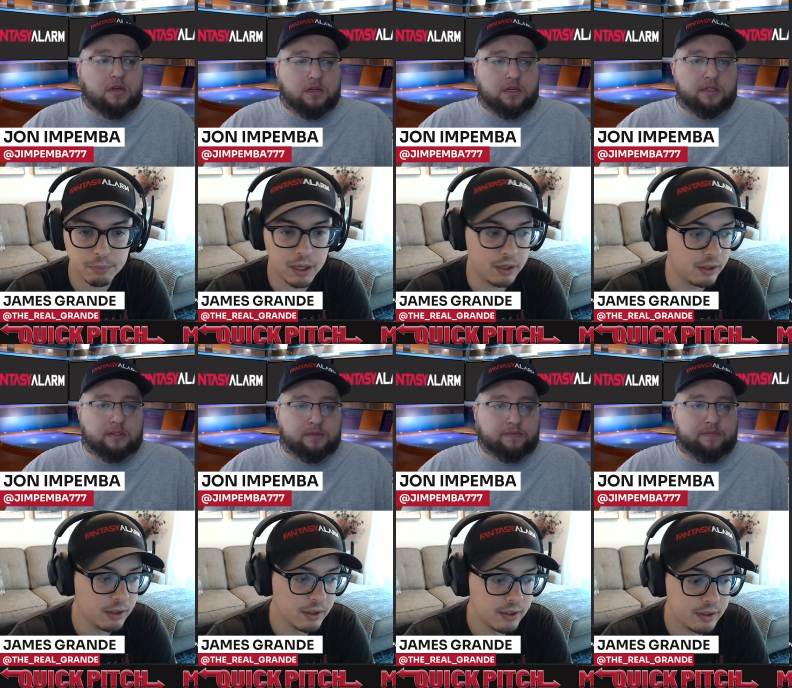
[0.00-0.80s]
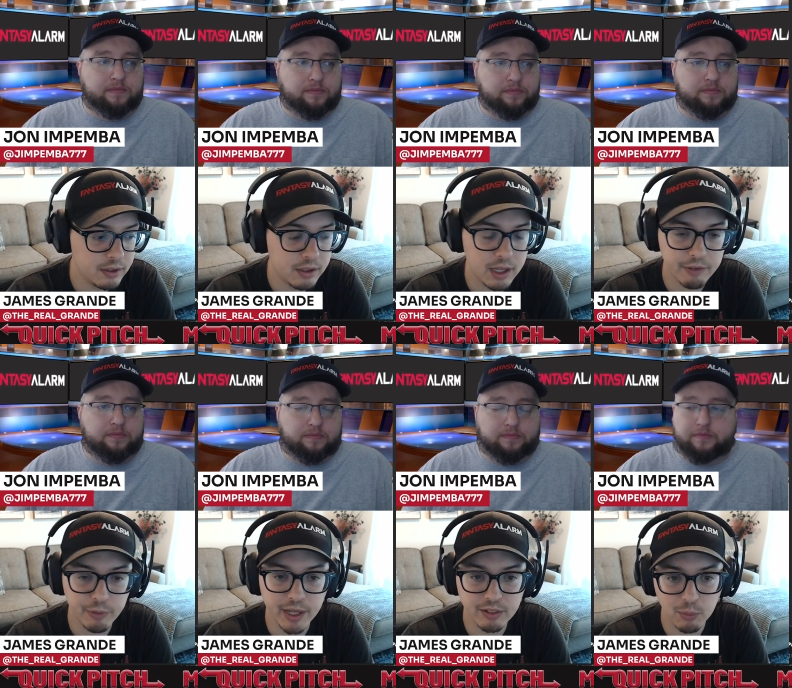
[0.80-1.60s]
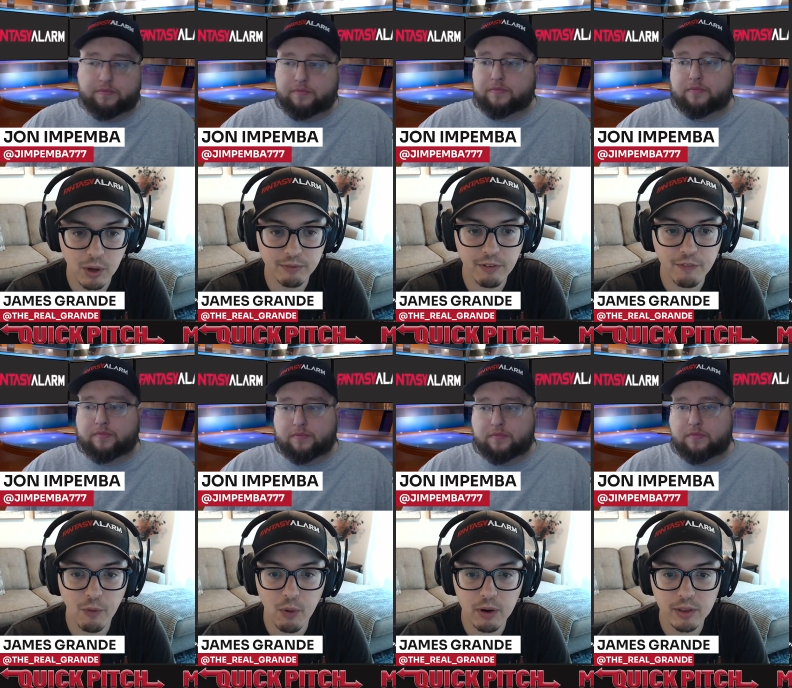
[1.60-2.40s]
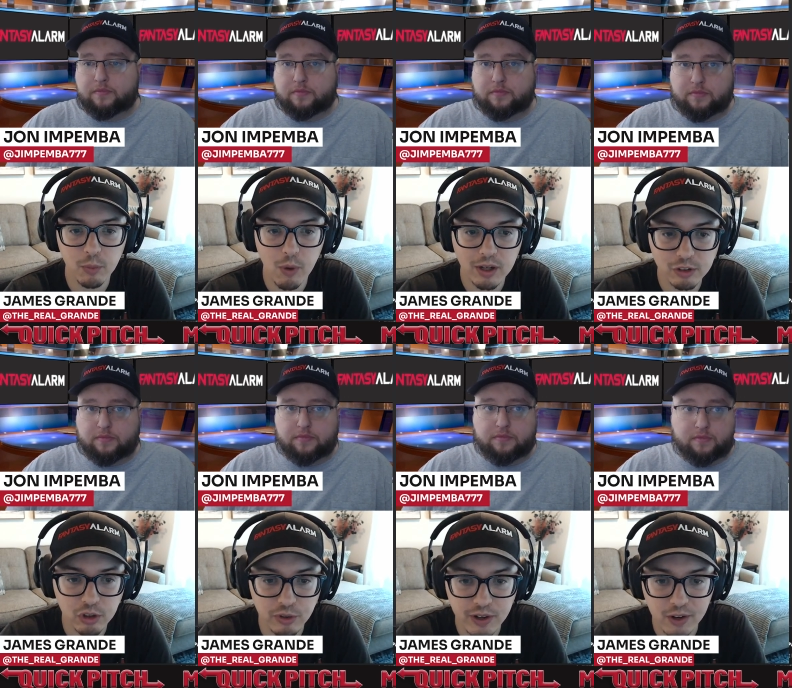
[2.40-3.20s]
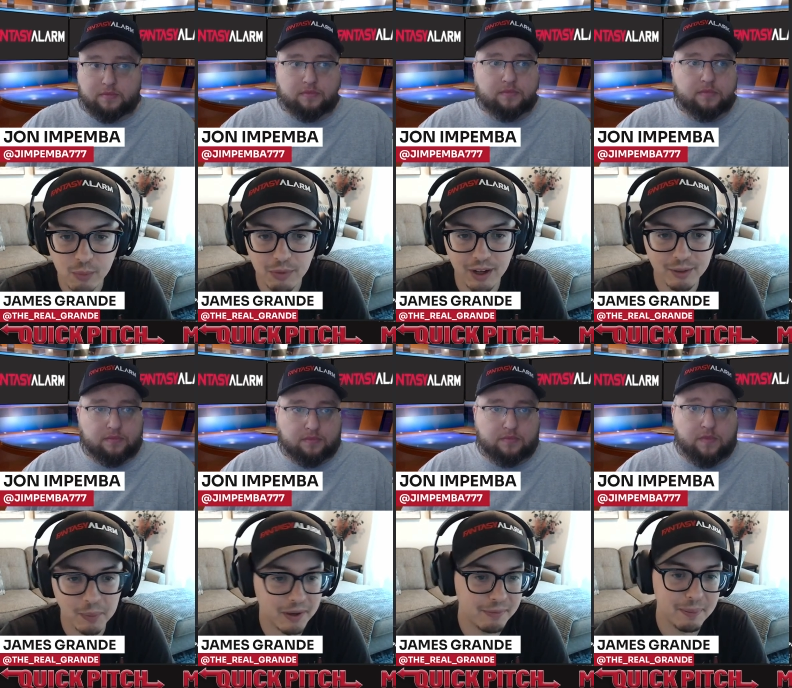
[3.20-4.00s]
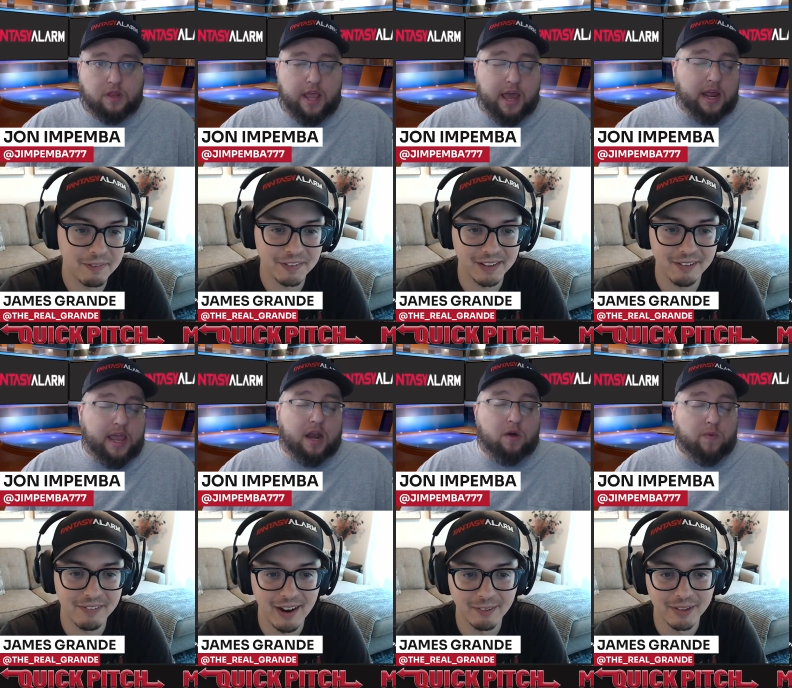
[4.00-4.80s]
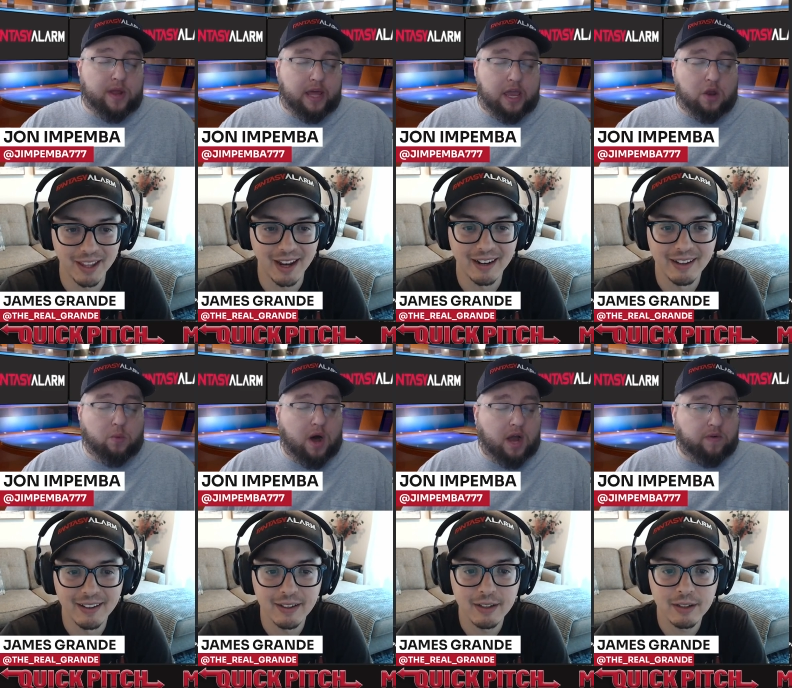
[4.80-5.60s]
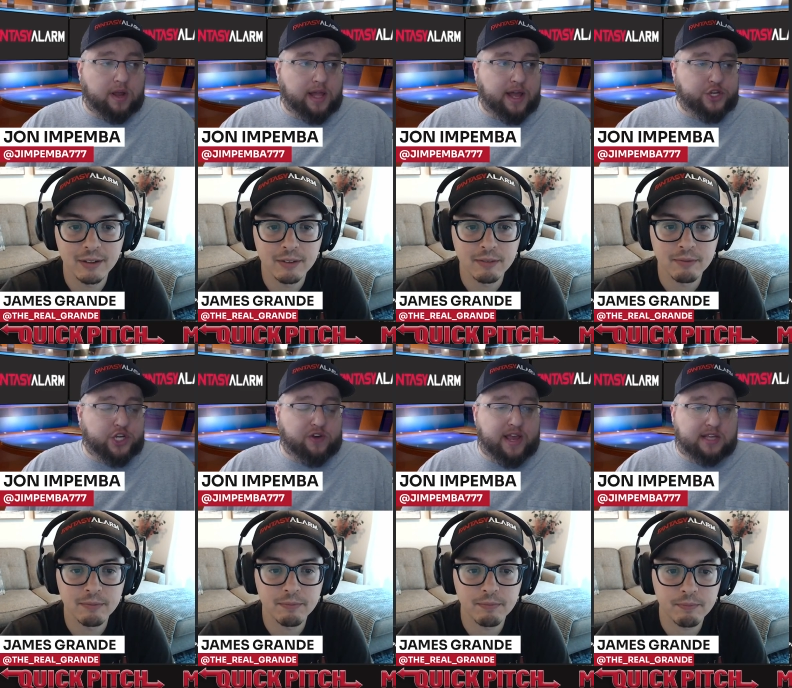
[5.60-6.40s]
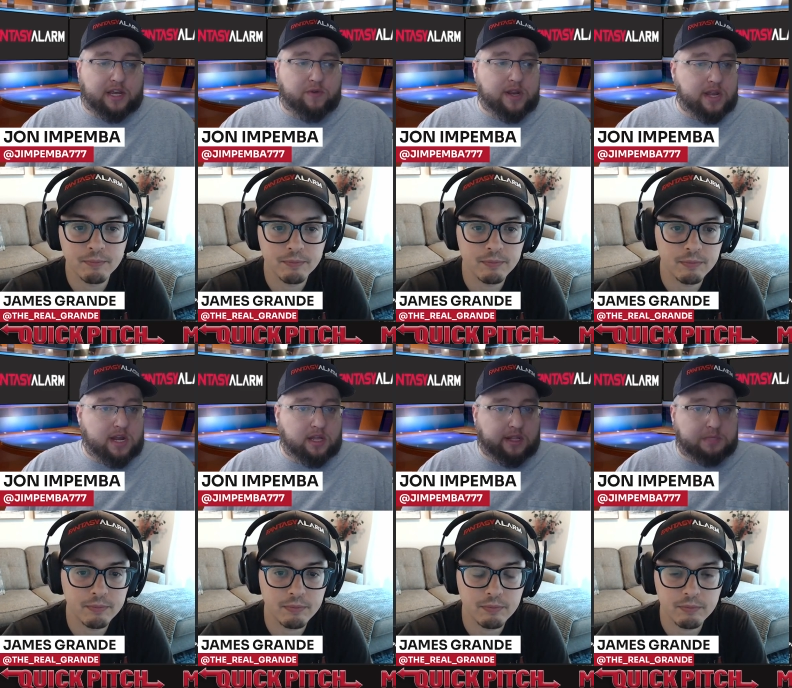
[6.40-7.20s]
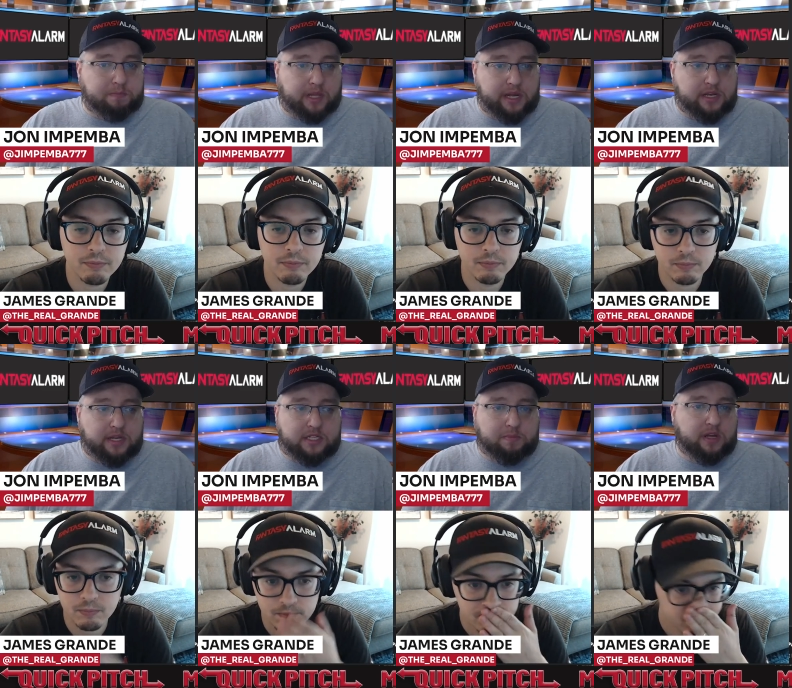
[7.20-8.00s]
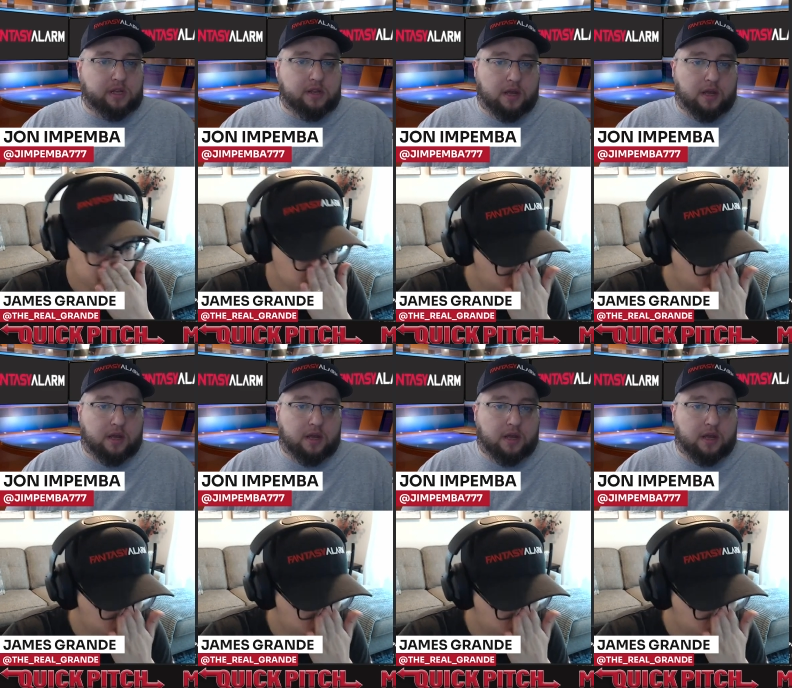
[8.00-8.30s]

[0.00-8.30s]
Speaker 1: but if we get the 1 for 4 and the one is a third home run, we're perfectly fine. He had a really good walk rate last year. He has like ridiculous plate discipline,